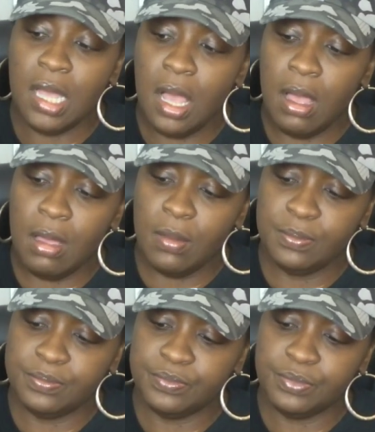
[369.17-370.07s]

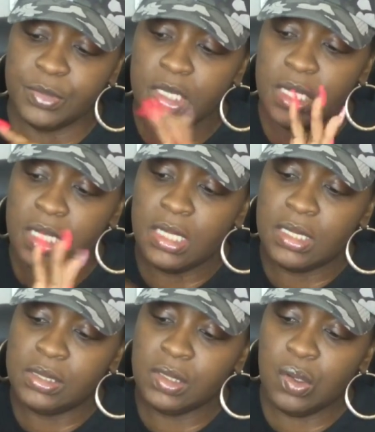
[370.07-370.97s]
Um,
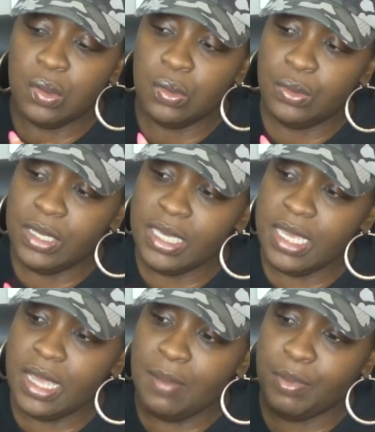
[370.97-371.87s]
so yeah,